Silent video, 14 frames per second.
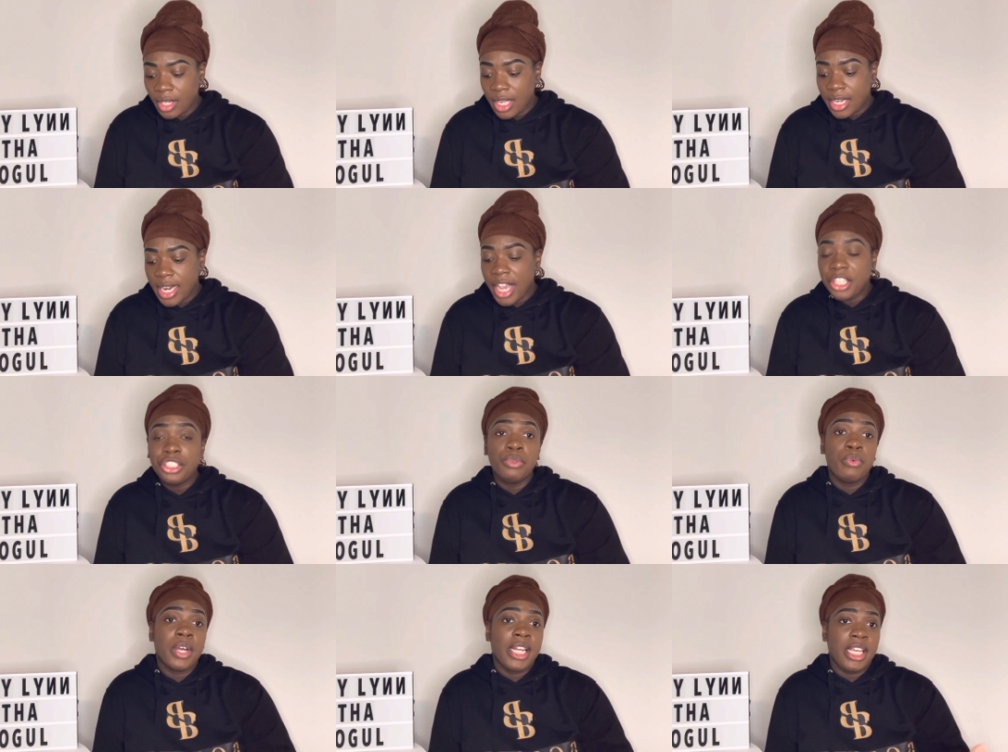Next, you
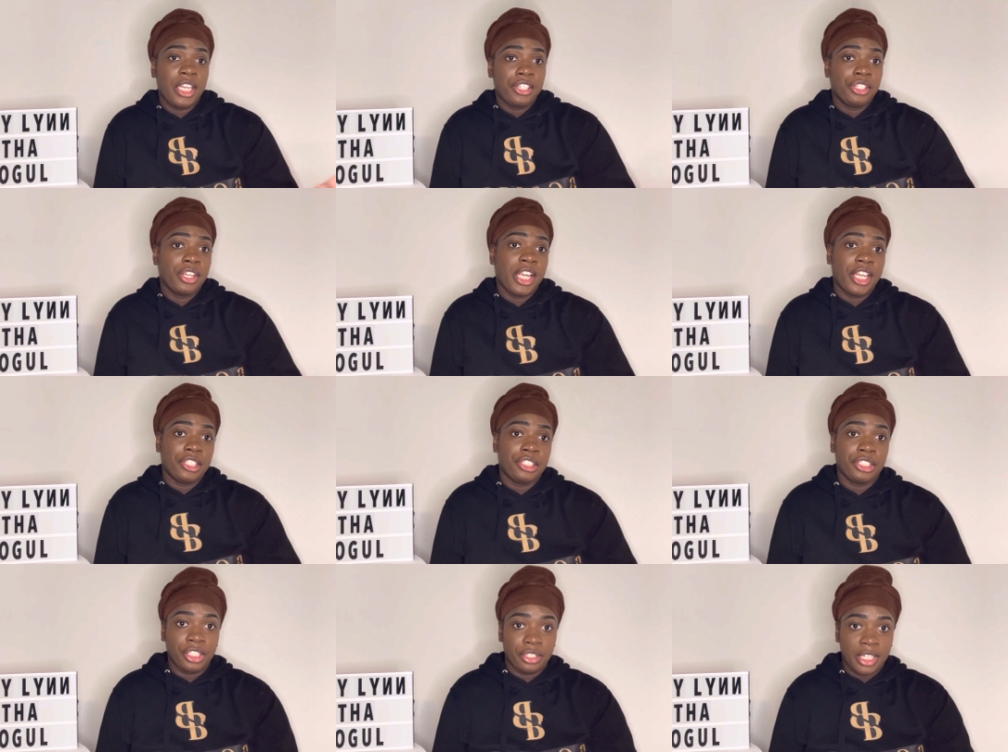want to get your
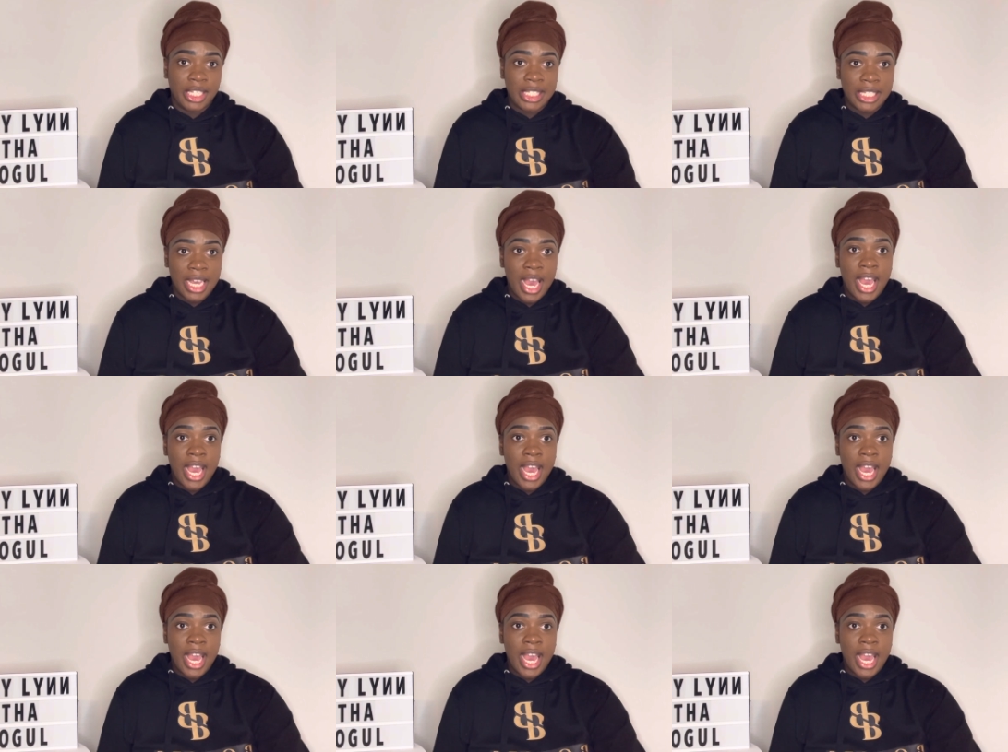insurance.